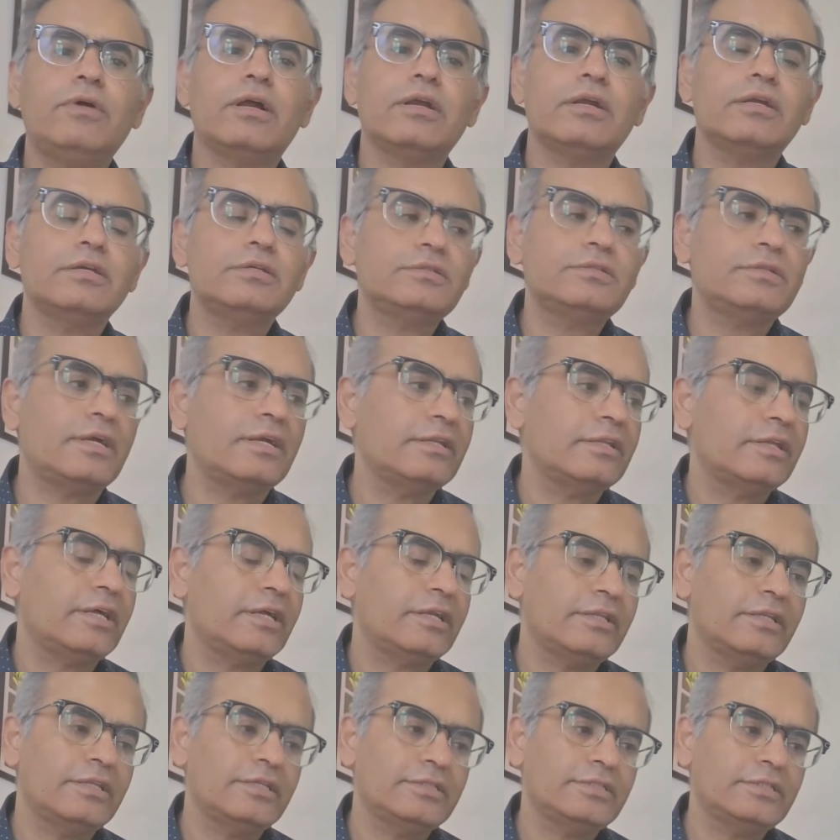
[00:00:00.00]
understand
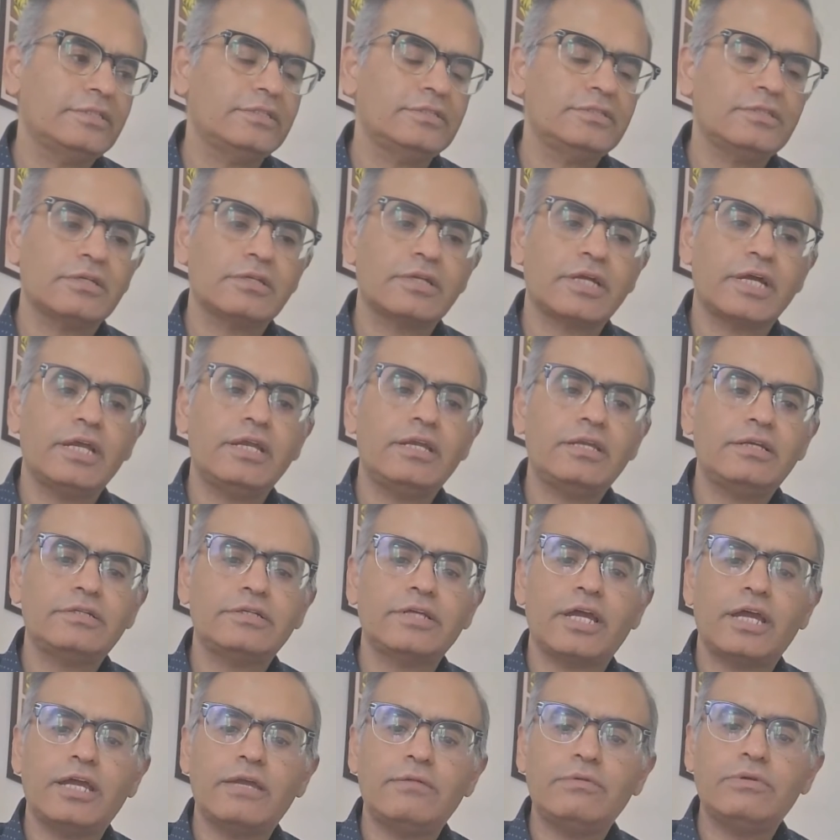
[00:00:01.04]
that this is the right
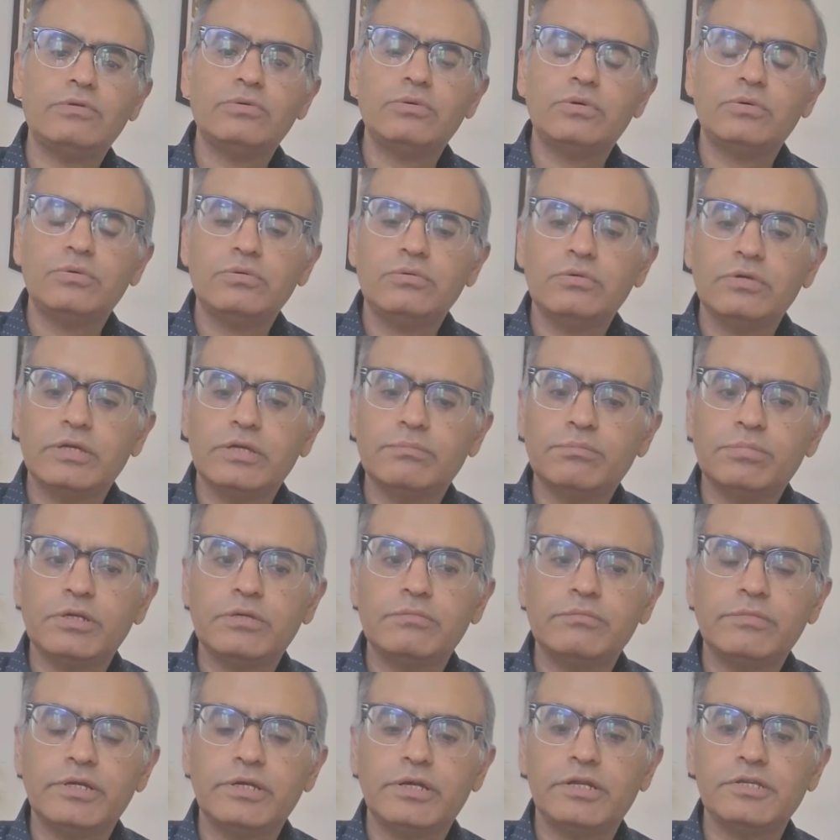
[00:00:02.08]
time to
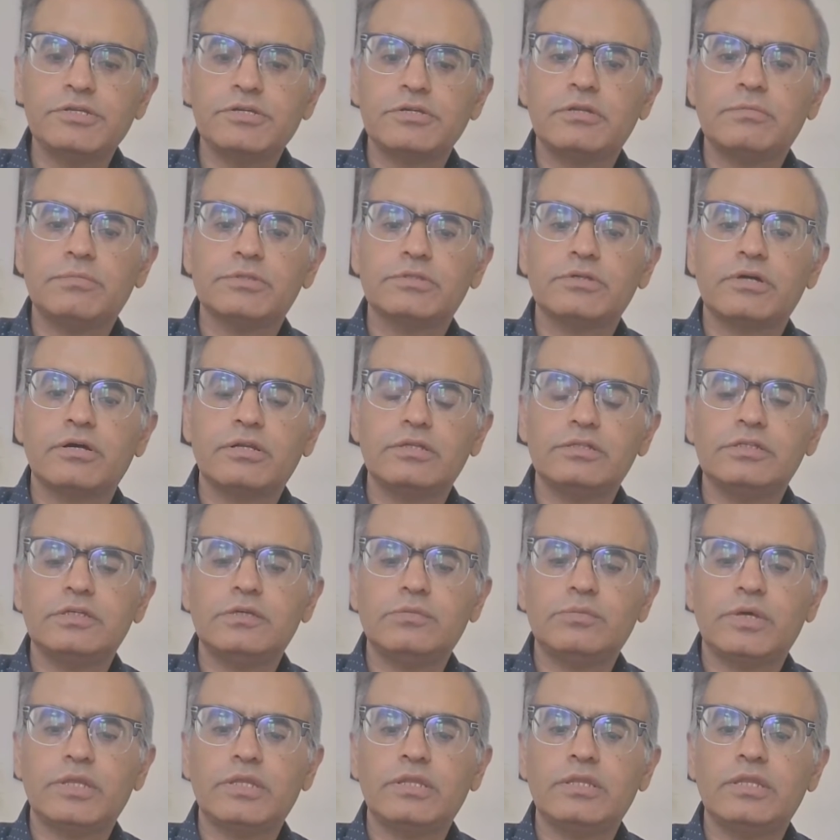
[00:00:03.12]
implement digital pathology
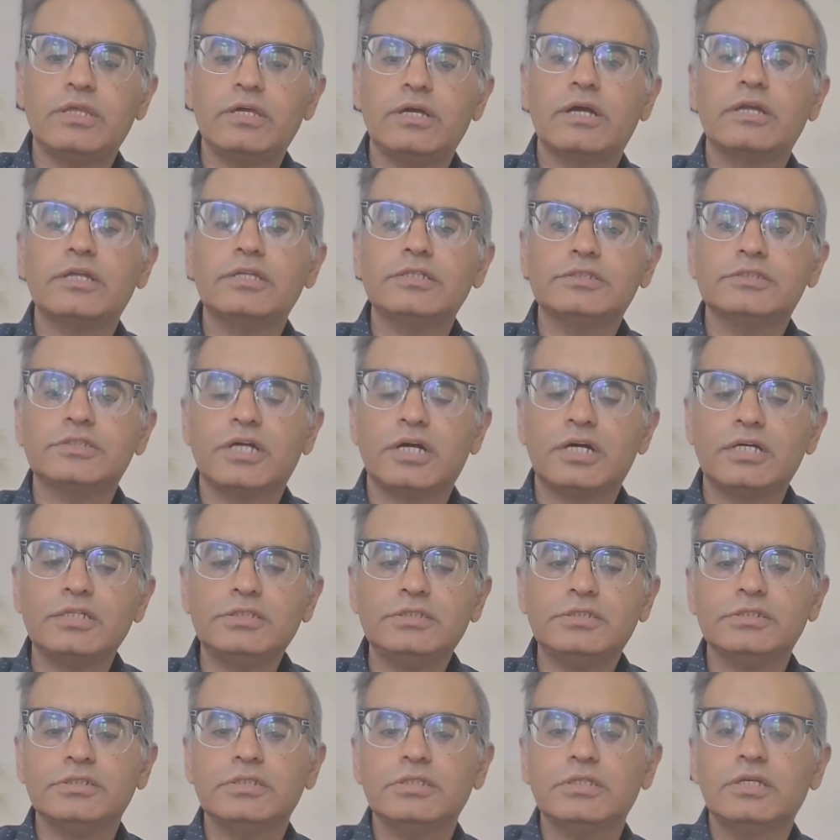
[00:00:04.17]
when they are in
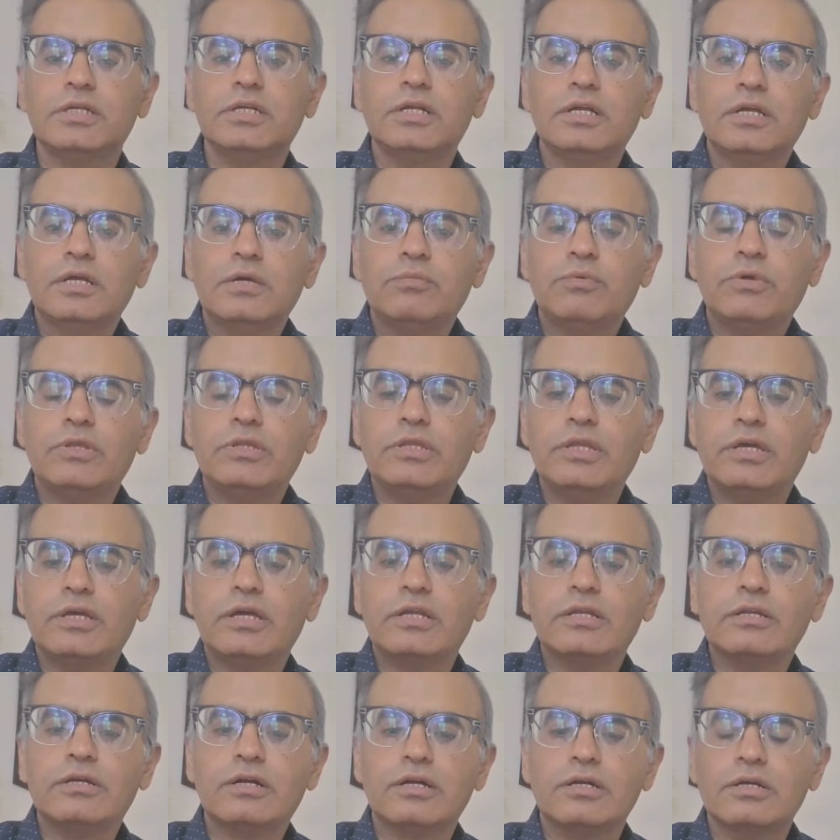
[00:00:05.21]
charge, when they
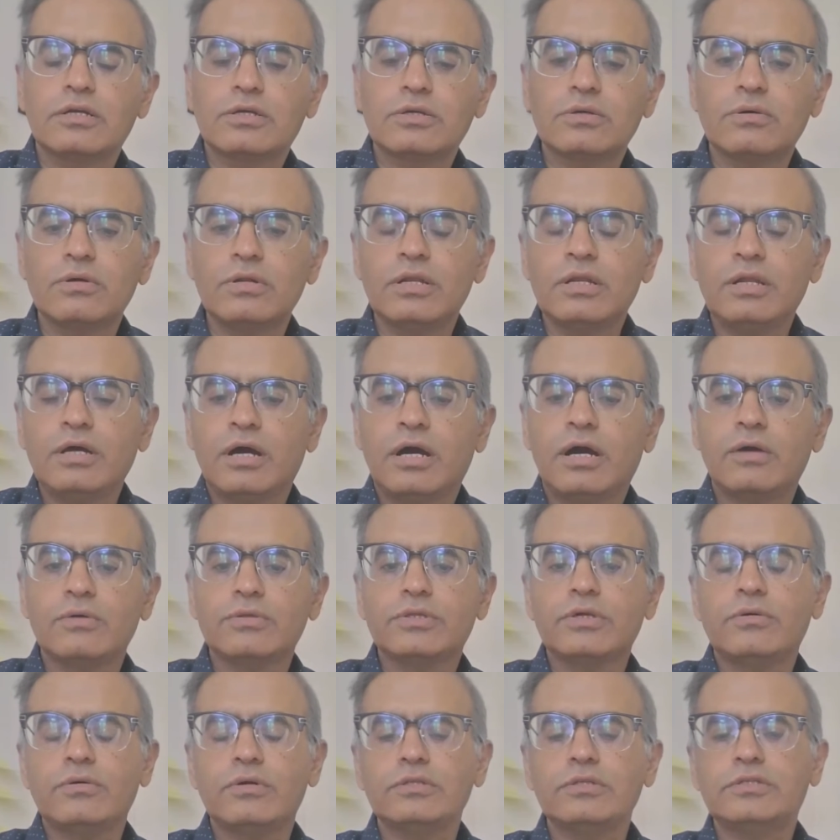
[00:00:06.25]
can control how
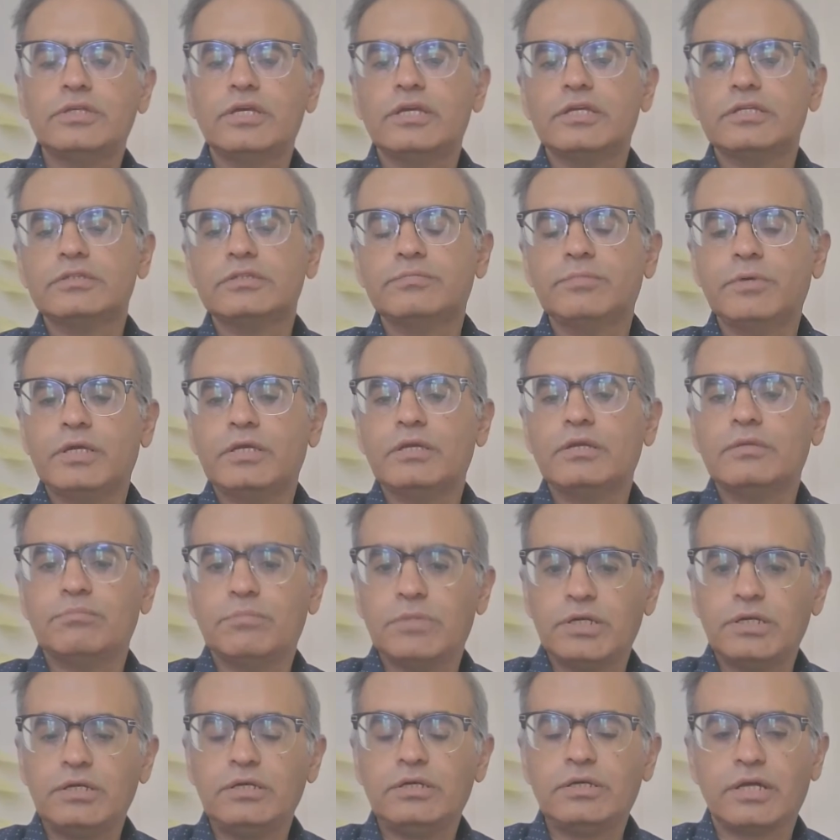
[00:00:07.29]
the whole thing is being
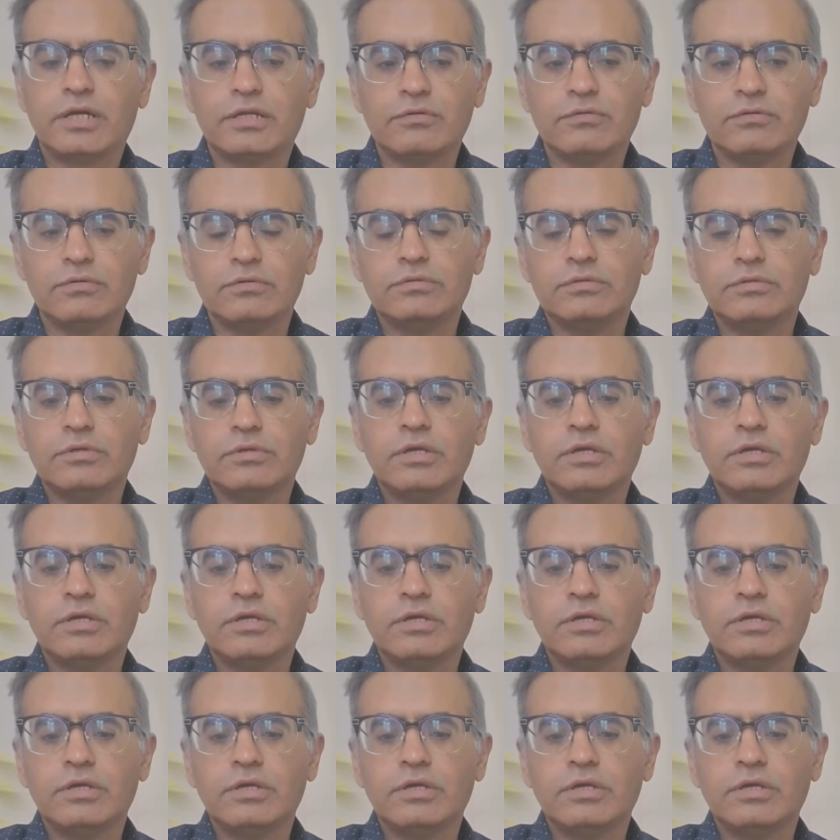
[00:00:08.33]
built and